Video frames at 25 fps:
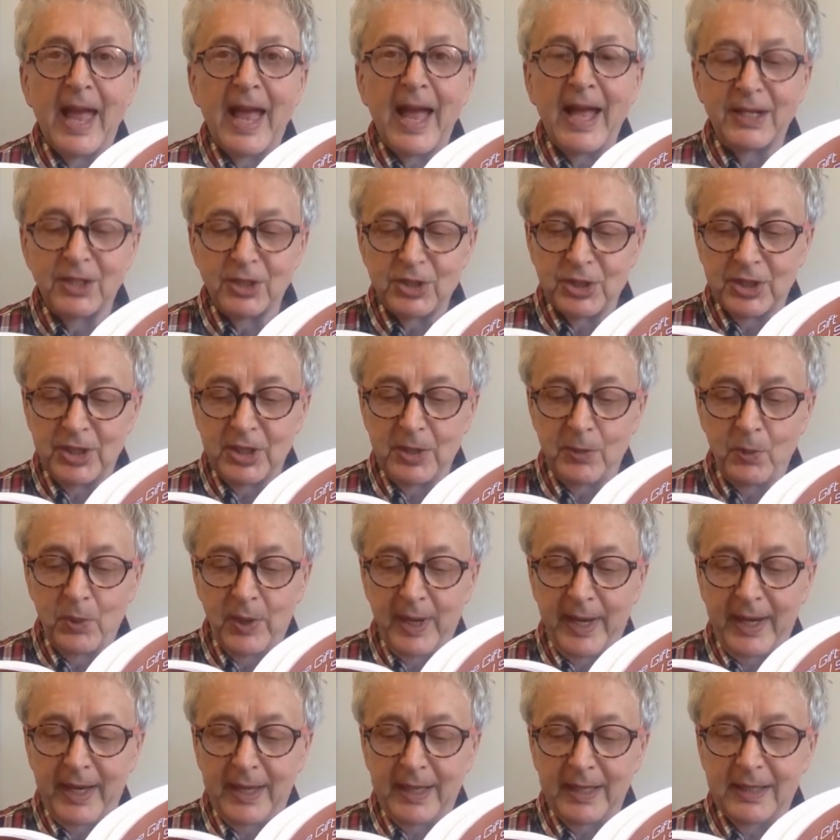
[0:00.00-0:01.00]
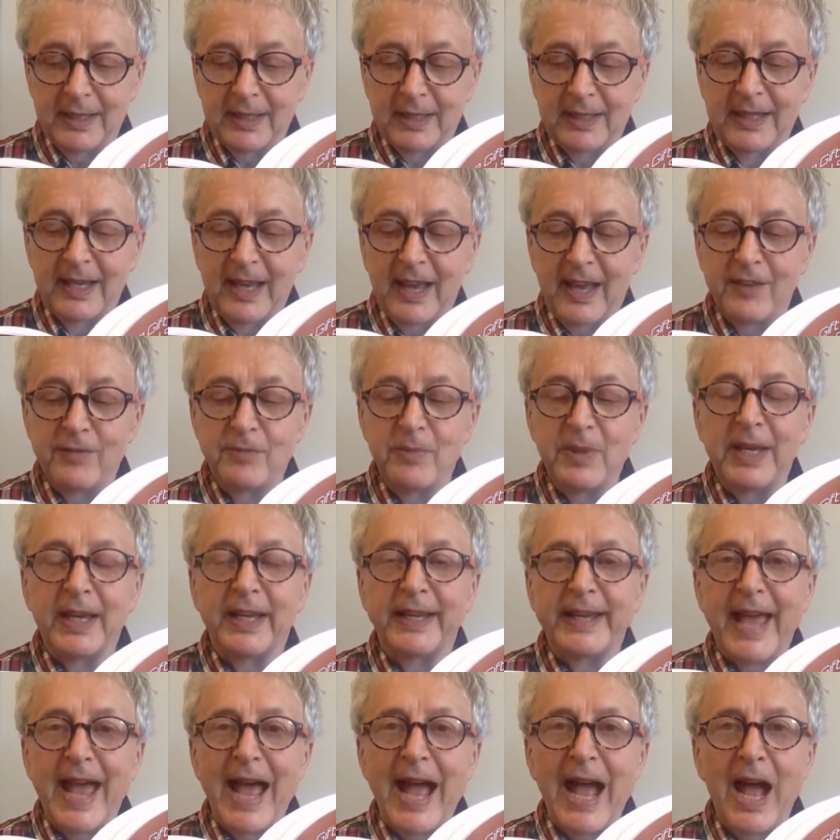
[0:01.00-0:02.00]
Anthony Wade gave me
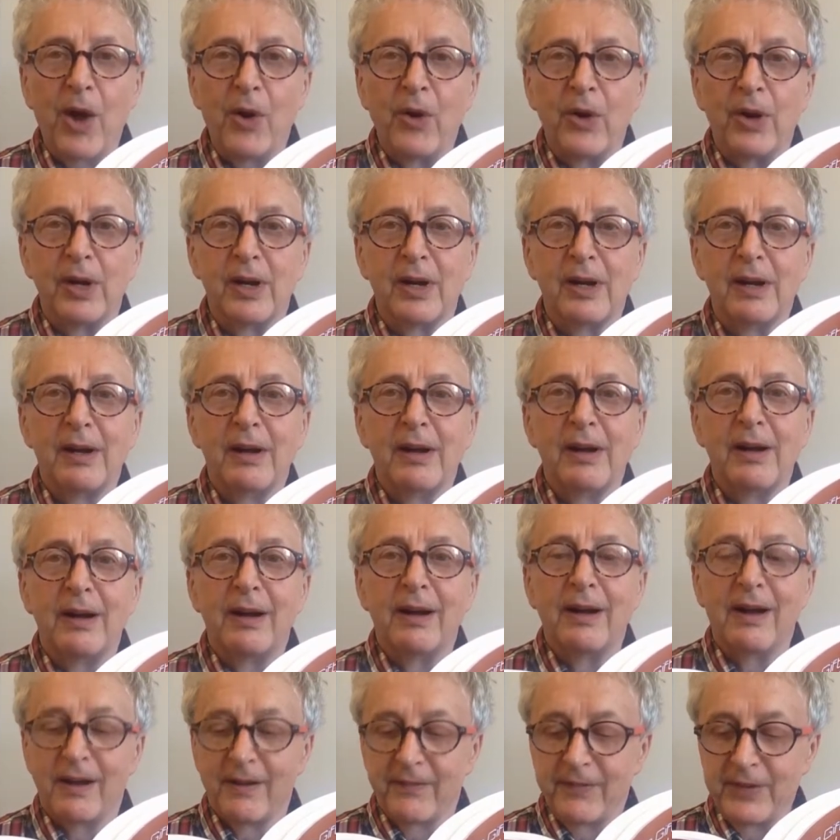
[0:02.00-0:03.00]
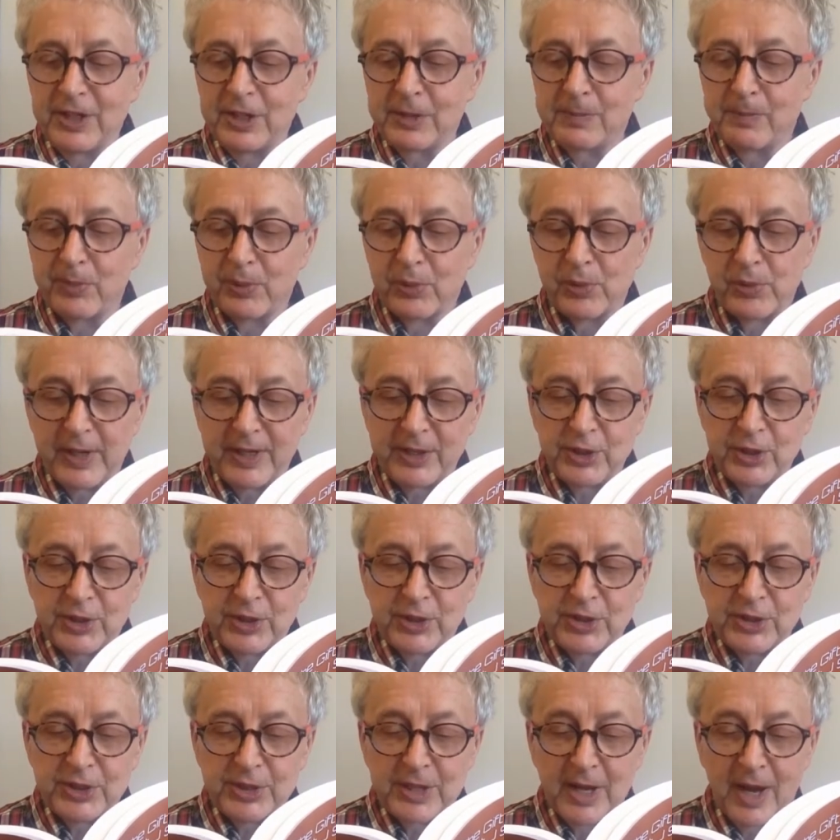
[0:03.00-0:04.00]
an hour of his
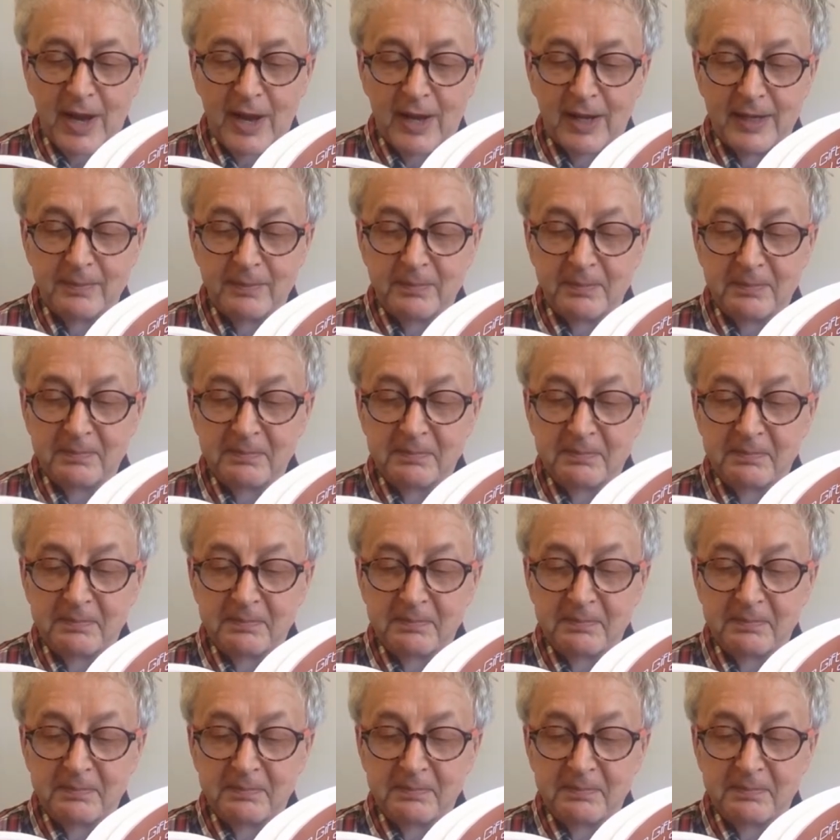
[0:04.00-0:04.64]
precious time.